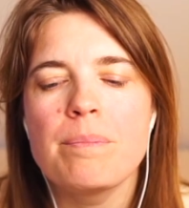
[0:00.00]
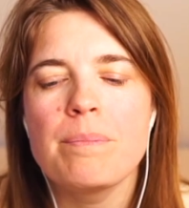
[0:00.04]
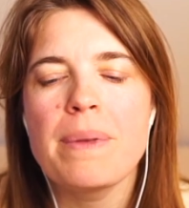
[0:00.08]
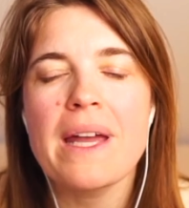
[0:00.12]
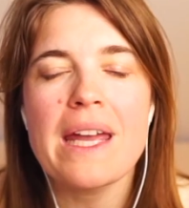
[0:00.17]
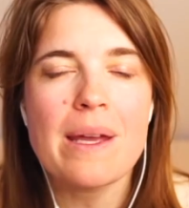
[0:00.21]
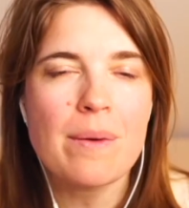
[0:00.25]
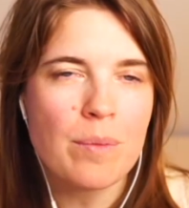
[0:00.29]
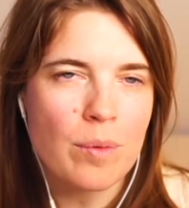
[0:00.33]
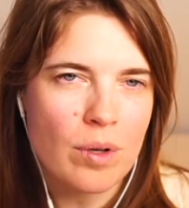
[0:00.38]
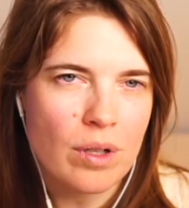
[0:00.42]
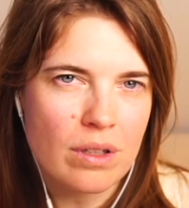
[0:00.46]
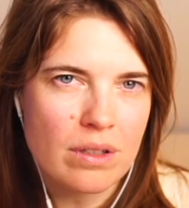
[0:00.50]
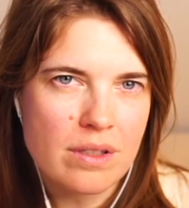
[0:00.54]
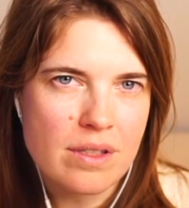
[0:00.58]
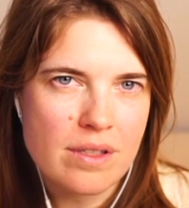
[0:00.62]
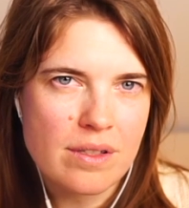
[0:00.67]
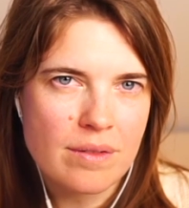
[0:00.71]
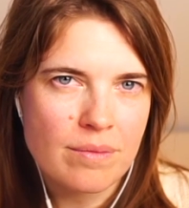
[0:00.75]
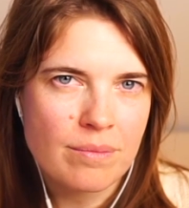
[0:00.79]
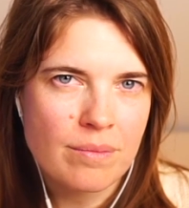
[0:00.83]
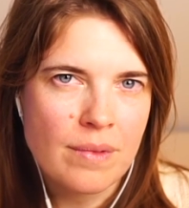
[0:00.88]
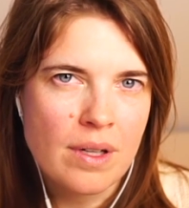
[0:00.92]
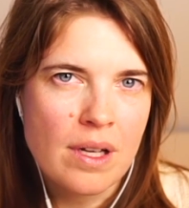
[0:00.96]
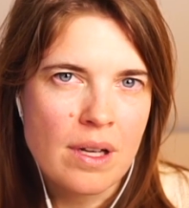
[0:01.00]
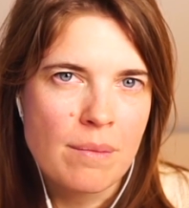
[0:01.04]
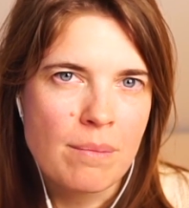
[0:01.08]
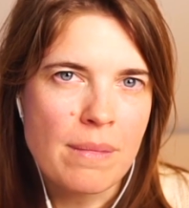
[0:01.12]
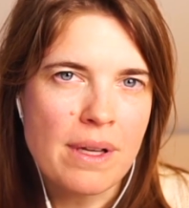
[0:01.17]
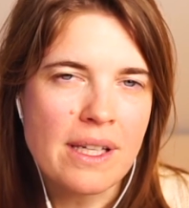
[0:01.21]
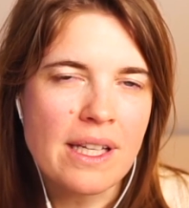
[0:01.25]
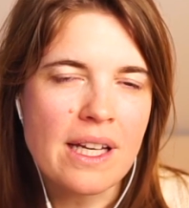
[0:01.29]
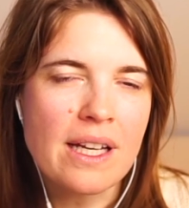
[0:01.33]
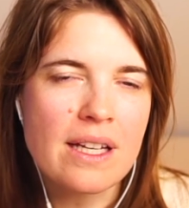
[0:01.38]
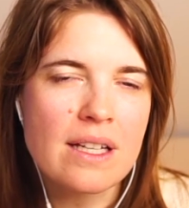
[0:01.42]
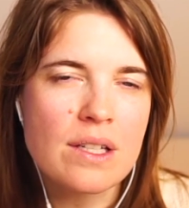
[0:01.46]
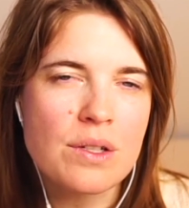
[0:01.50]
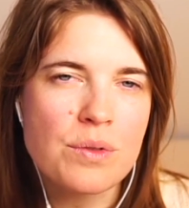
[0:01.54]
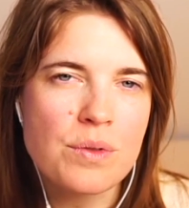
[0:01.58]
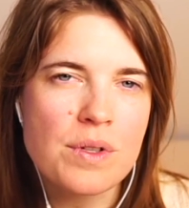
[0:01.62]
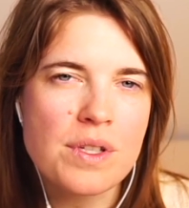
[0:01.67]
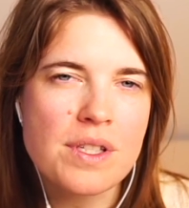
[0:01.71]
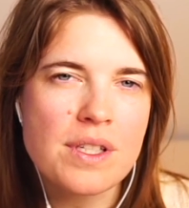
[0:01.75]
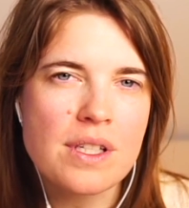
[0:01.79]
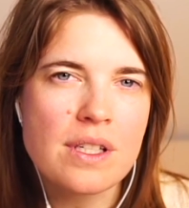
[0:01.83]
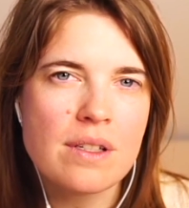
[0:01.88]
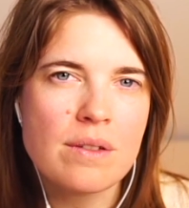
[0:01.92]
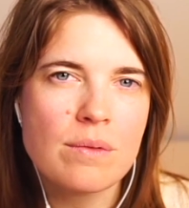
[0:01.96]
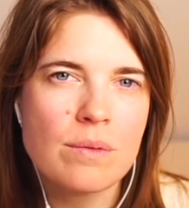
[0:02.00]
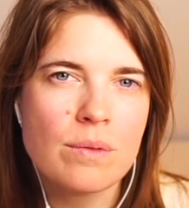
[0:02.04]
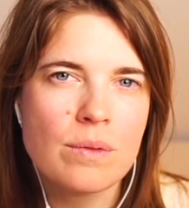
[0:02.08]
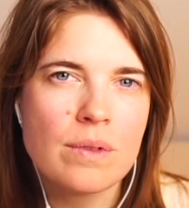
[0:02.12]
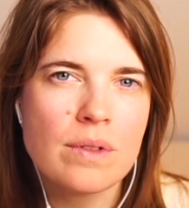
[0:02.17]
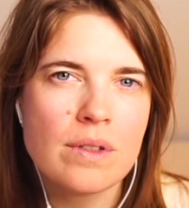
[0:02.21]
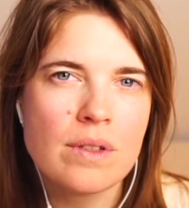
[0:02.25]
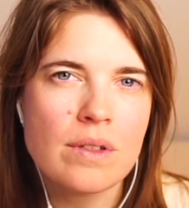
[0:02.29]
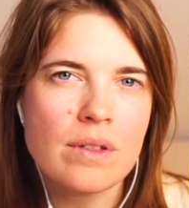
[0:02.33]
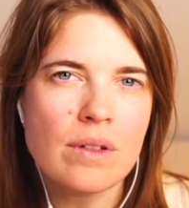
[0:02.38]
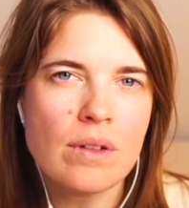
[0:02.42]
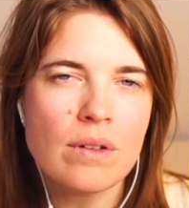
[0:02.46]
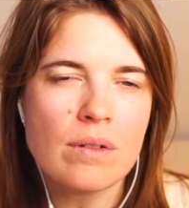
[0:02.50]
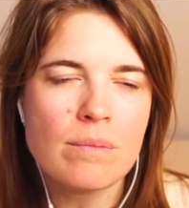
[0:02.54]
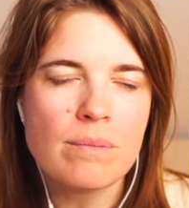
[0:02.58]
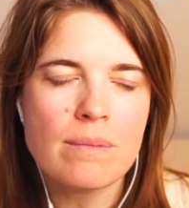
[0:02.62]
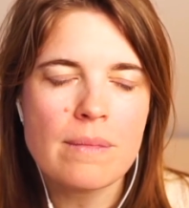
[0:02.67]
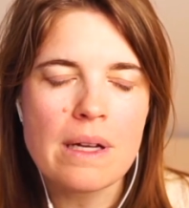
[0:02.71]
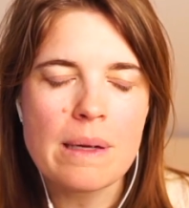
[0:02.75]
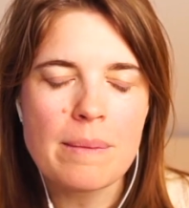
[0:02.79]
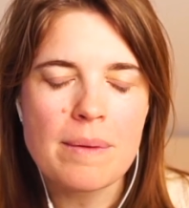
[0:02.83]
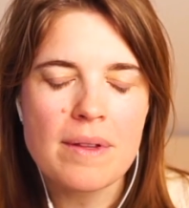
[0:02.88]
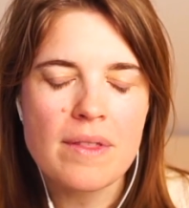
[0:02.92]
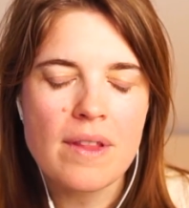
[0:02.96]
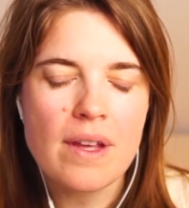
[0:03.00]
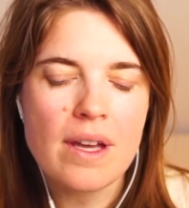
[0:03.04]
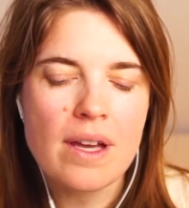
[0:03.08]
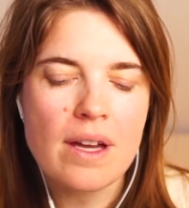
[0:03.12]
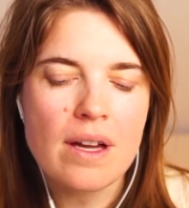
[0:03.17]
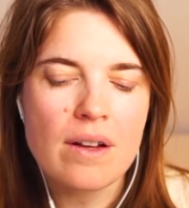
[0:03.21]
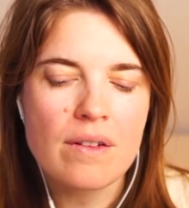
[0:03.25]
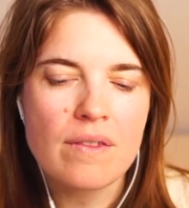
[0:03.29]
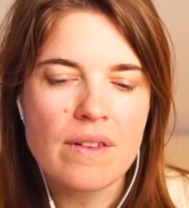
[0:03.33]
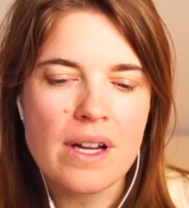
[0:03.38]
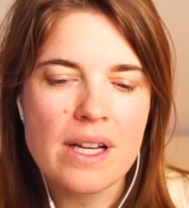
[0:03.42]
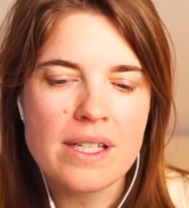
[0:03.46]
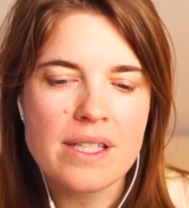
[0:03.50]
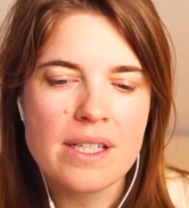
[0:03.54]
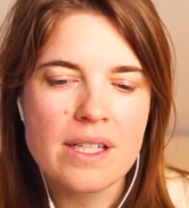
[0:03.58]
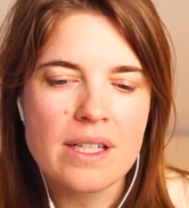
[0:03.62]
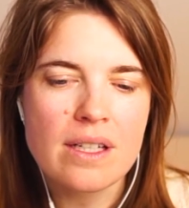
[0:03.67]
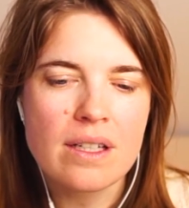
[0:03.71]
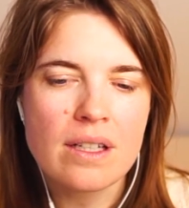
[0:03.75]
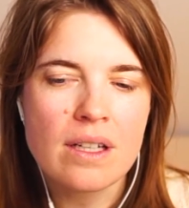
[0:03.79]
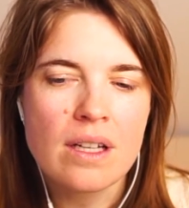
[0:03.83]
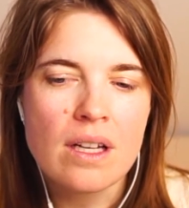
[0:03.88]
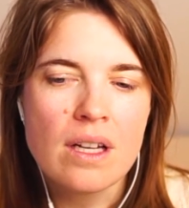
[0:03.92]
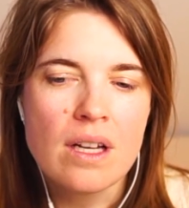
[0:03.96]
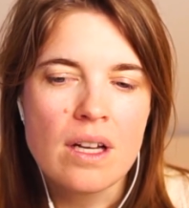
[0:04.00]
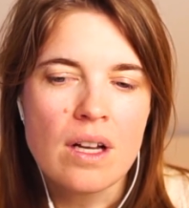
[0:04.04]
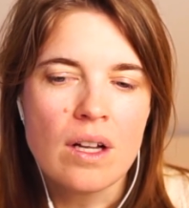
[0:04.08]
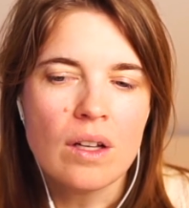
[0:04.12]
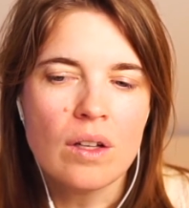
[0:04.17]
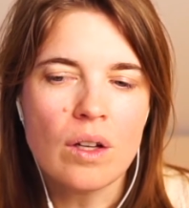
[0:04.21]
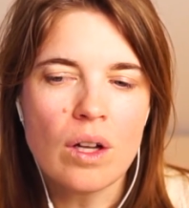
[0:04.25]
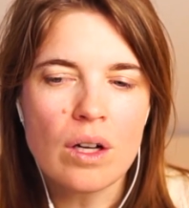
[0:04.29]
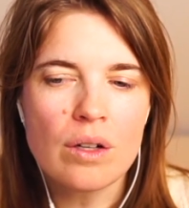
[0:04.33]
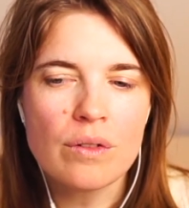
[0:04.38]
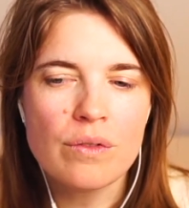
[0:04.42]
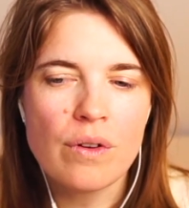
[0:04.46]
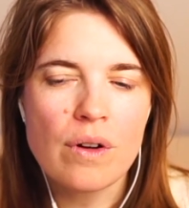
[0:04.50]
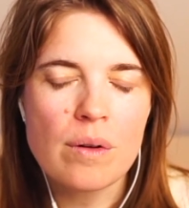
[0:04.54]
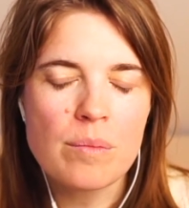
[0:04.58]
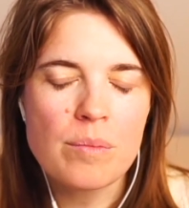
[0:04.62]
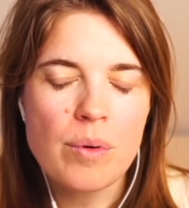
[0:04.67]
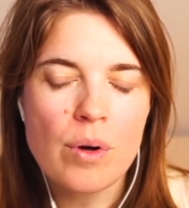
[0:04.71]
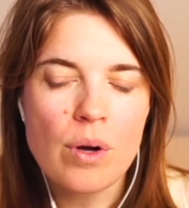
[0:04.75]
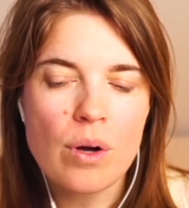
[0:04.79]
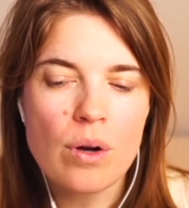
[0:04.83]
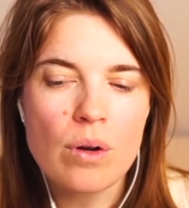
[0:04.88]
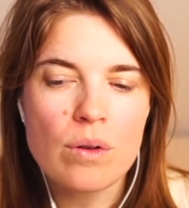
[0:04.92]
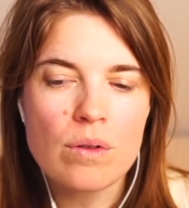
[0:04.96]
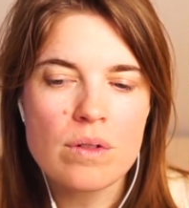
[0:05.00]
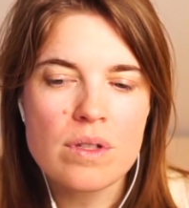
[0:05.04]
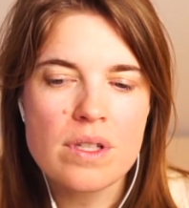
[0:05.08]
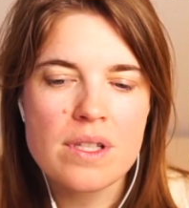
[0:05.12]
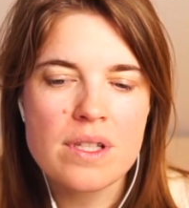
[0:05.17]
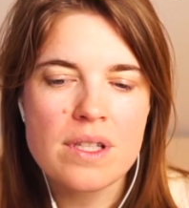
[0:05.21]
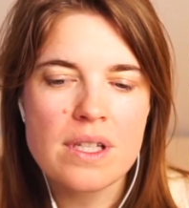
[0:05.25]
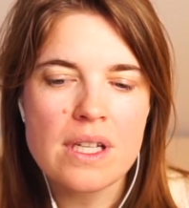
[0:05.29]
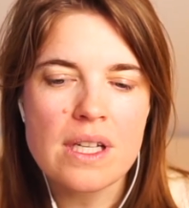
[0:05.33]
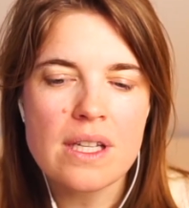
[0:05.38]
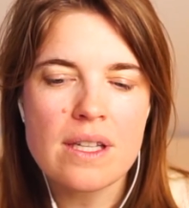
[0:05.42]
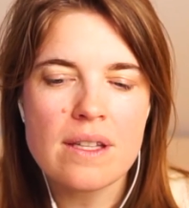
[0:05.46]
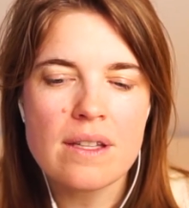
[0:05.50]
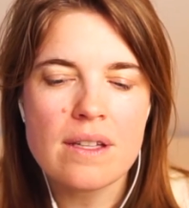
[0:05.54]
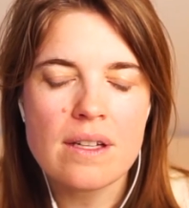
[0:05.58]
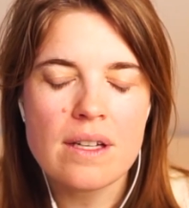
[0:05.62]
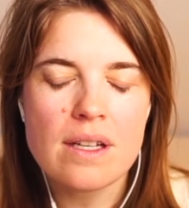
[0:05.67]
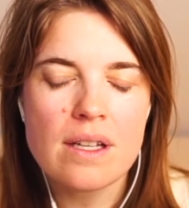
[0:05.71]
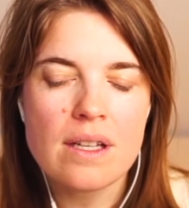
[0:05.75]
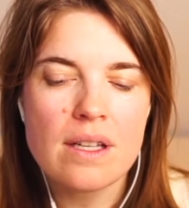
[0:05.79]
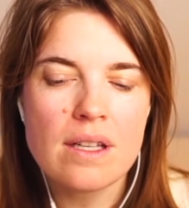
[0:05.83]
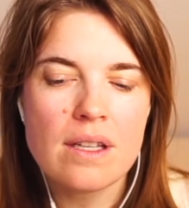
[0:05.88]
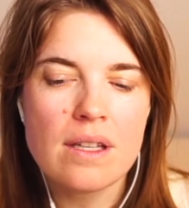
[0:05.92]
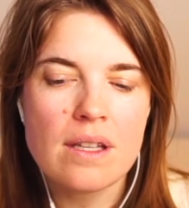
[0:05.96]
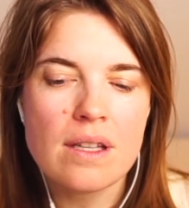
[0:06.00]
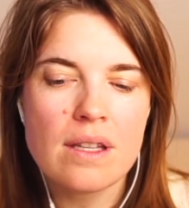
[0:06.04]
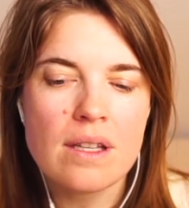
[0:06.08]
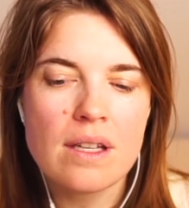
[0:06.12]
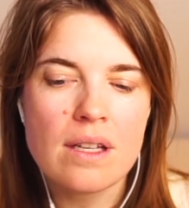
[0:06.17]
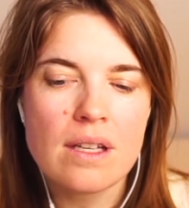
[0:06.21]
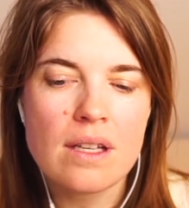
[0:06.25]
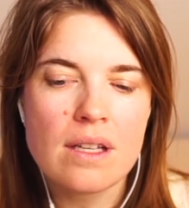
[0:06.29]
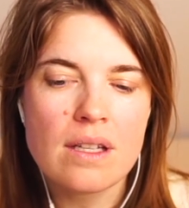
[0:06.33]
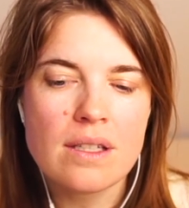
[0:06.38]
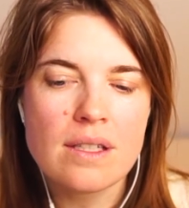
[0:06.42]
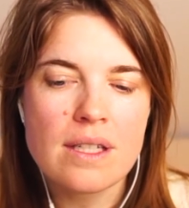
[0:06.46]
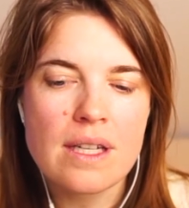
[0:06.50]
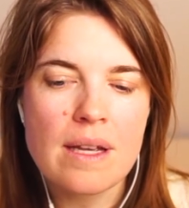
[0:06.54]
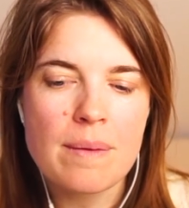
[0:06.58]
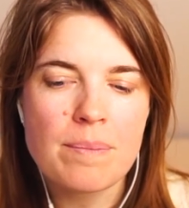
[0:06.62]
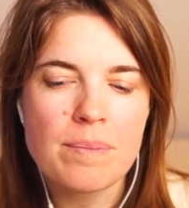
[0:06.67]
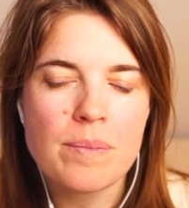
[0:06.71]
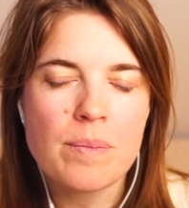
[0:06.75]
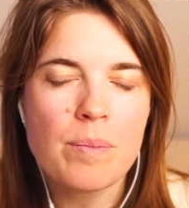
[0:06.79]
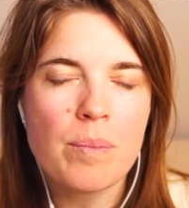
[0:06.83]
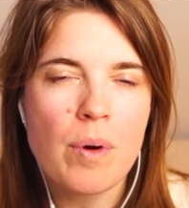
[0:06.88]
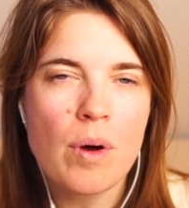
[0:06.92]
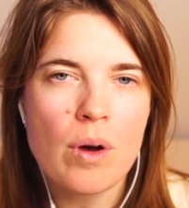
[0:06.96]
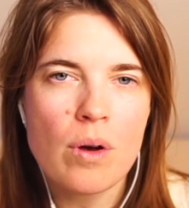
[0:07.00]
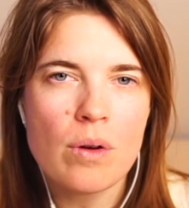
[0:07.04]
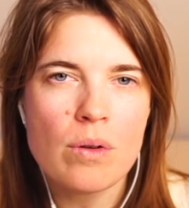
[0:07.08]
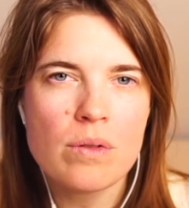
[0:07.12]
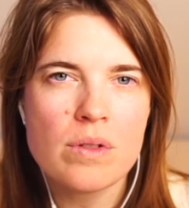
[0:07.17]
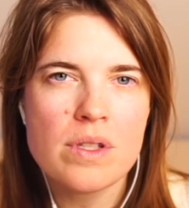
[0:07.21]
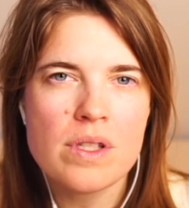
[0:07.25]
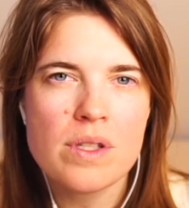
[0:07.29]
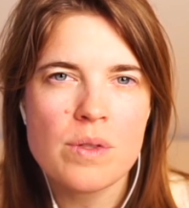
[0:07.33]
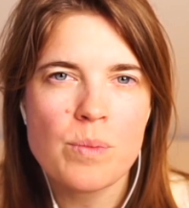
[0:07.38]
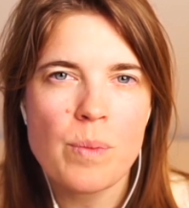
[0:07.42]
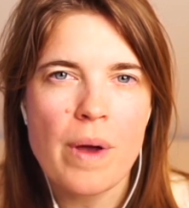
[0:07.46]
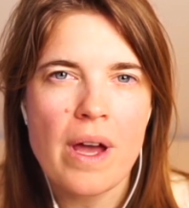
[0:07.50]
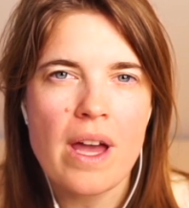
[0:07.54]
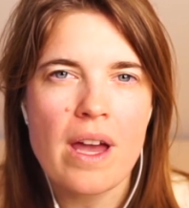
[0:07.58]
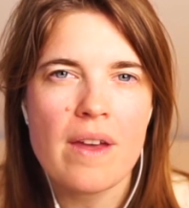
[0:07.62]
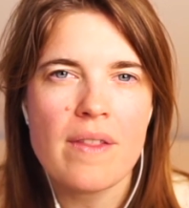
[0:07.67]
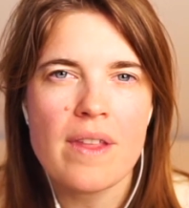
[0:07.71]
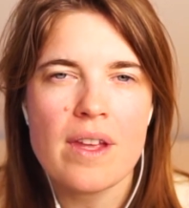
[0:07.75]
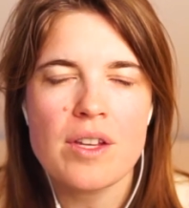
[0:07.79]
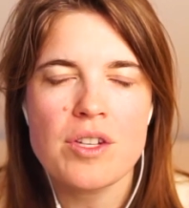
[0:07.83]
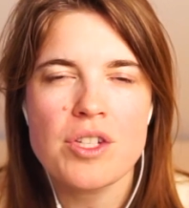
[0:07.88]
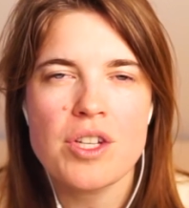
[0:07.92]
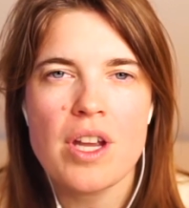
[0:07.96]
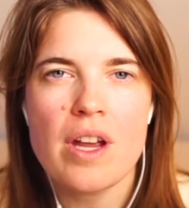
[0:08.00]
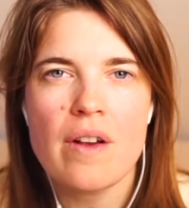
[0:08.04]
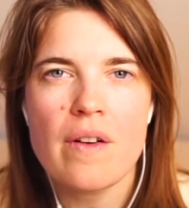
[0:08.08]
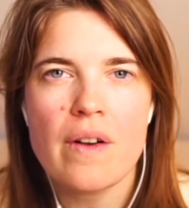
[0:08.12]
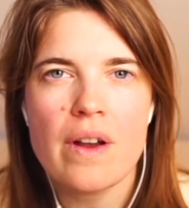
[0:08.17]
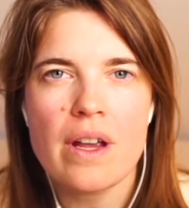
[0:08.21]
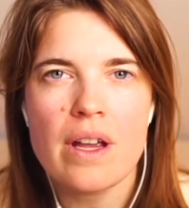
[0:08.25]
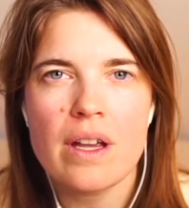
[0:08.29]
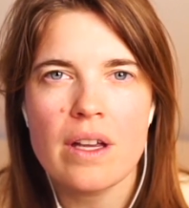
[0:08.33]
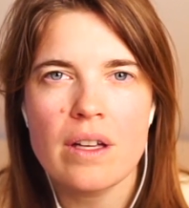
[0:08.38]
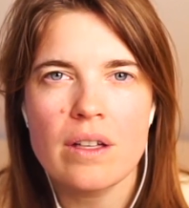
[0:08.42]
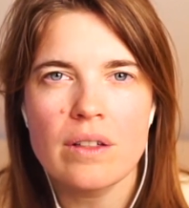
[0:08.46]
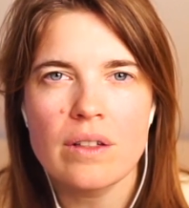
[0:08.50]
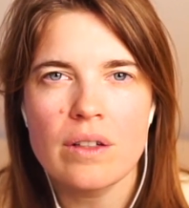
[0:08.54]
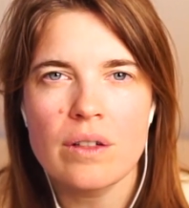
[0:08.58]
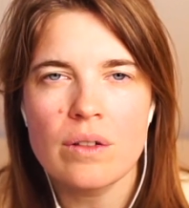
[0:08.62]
paywalls? Many are interested in, maybe they are writing long form posts, in depth posts where they're sharing,